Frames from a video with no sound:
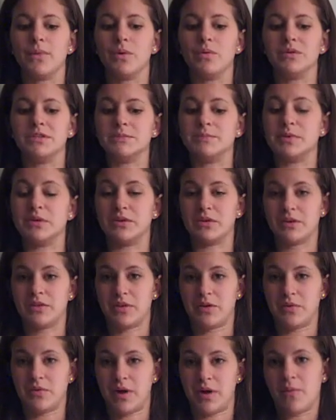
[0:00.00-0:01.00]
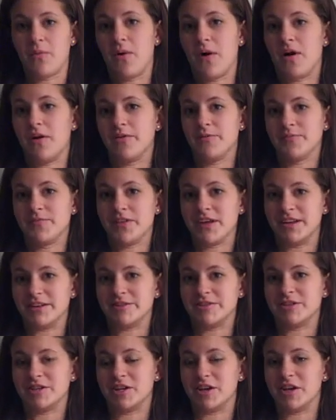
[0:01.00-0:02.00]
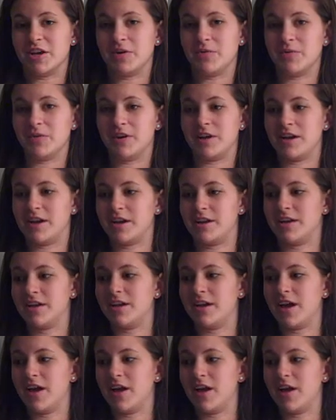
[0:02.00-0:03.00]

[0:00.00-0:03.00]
was building the Great Wall, and she would